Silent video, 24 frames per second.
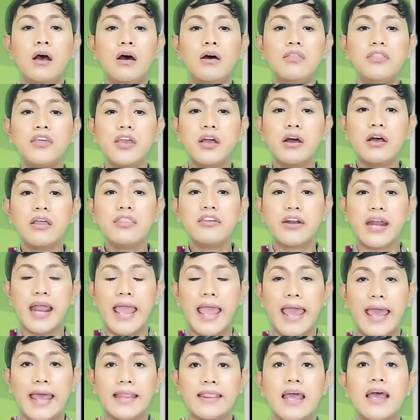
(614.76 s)
On the other
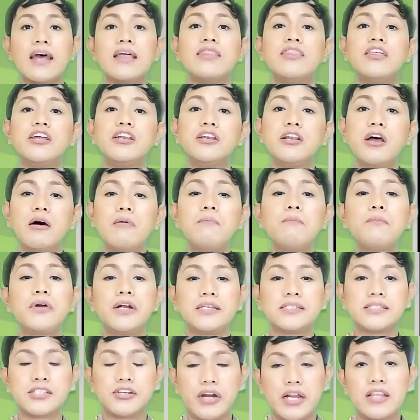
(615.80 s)
hand, the
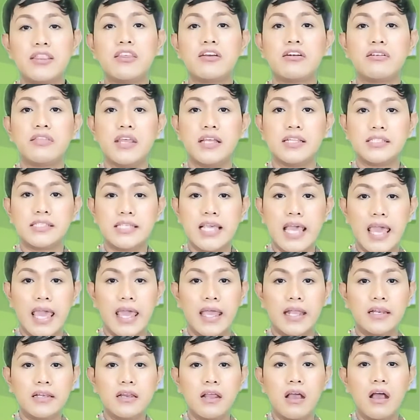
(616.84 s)
numbers greater than
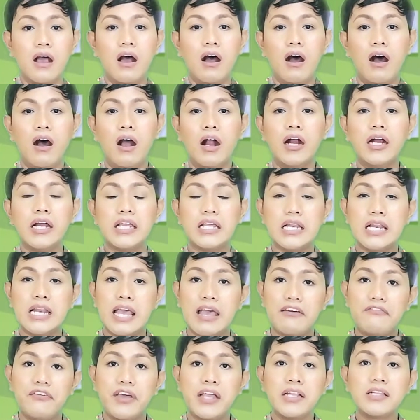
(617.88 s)
10 are
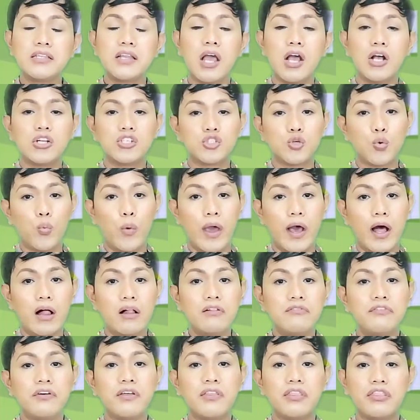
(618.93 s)
11,
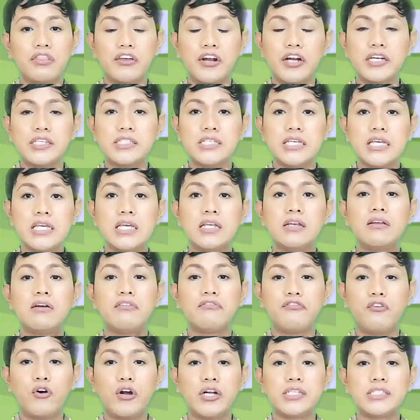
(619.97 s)
12,
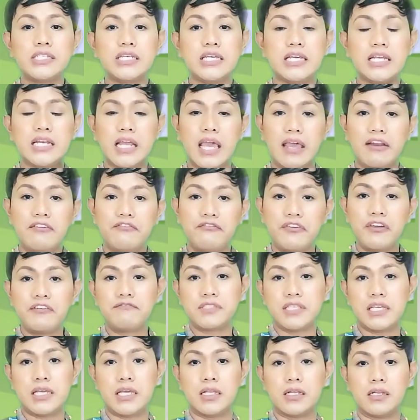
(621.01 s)
13, 14, and
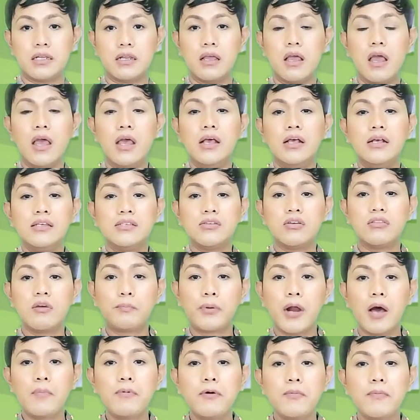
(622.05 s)
15. So the
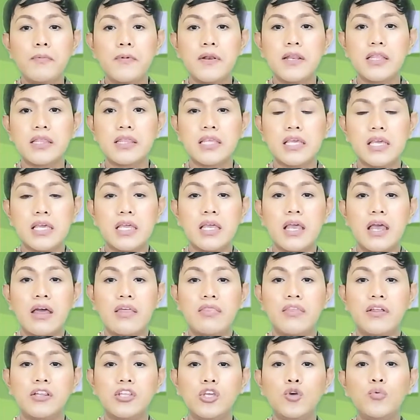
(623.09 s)
probability
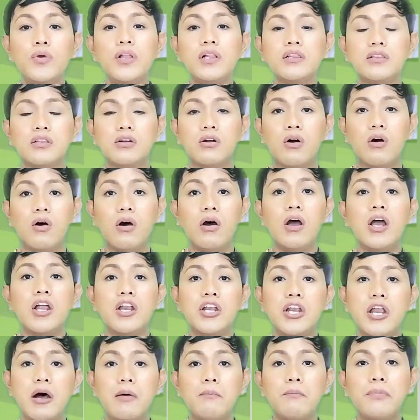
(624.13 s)
that you will draw
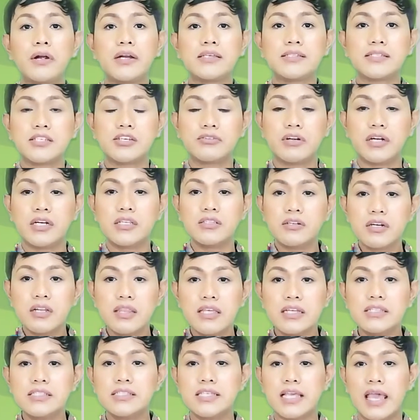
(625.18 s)
numbers greater
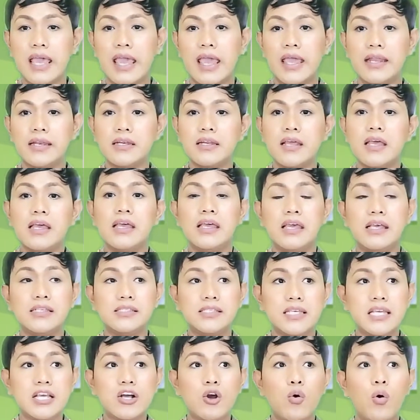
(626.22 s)
than 10
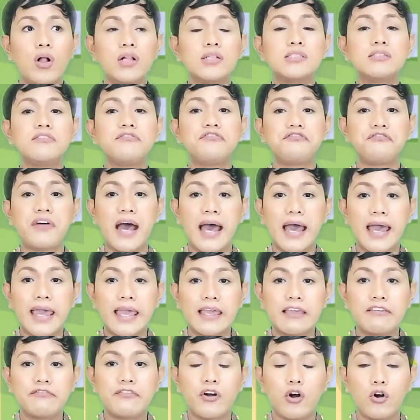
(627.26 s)
is equal to
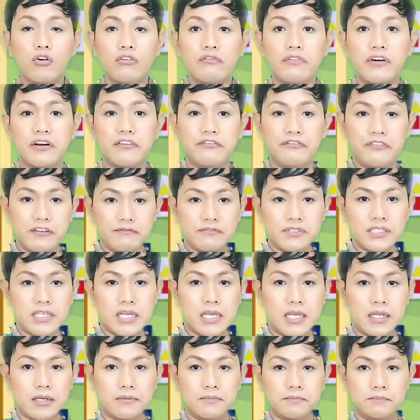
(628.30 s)
5 over
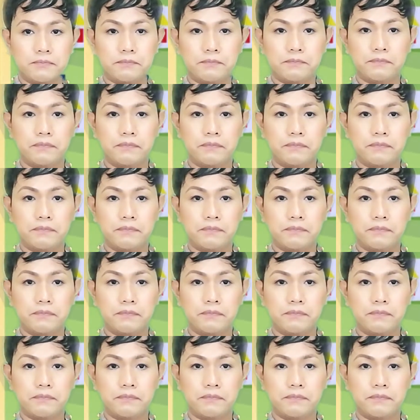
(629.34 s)
15.